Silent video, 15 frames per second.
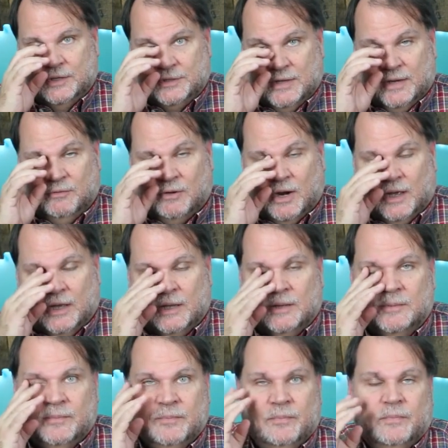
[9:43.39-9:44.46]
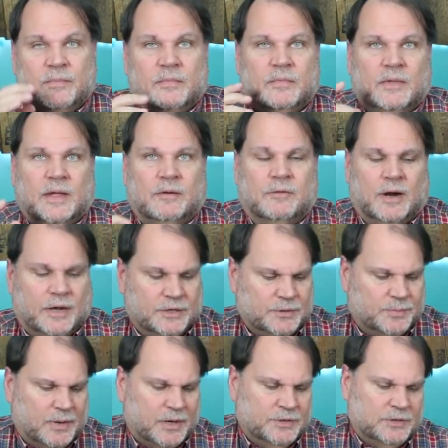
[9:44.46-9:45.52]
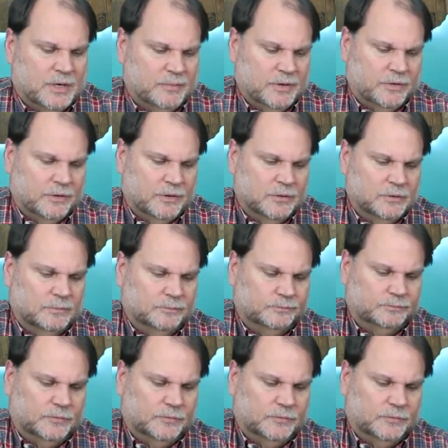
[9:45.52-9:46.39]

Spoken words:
it's that rye spice coming through.